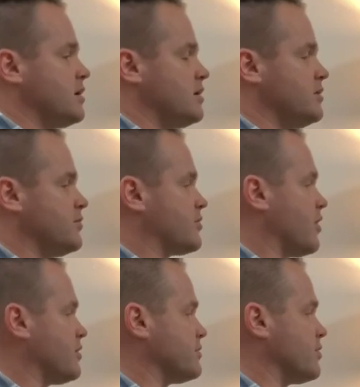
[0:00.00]
You've
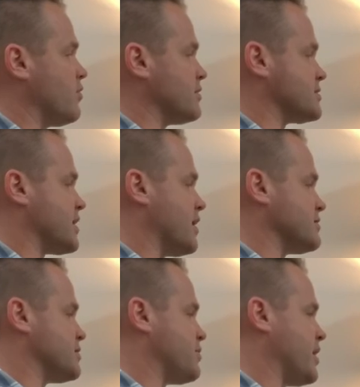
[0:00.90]
got all the scales
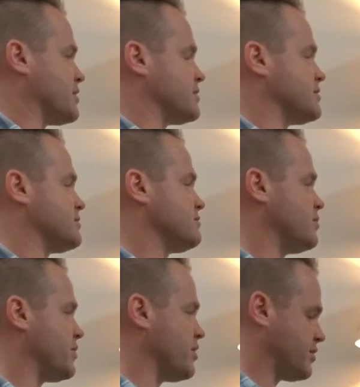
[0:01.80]
to practice on
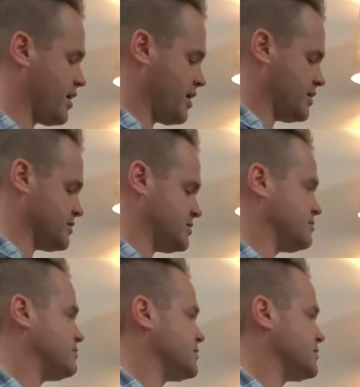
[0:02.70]
both hands.